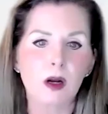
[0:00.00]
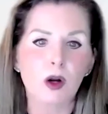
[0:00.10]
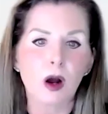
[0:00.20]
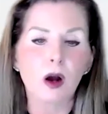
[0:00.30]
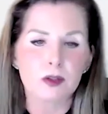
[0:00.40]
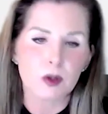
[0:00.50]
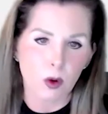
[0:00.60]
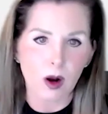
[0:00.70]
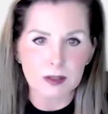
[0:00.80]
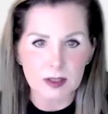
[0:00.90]
Oh, so
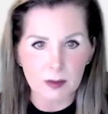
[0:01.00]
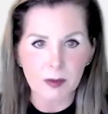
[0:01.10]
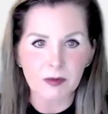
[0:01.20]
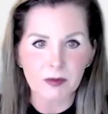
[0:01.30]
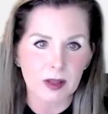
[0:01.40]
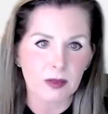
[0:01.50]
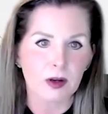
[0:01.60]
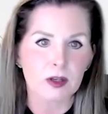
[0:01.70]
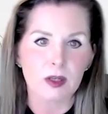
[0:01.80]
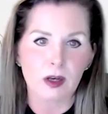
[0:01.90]
on December 5th,
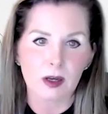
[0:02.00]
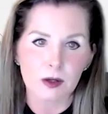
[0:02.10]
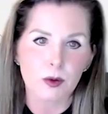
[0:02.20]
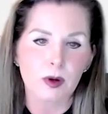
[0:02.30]
there's an EU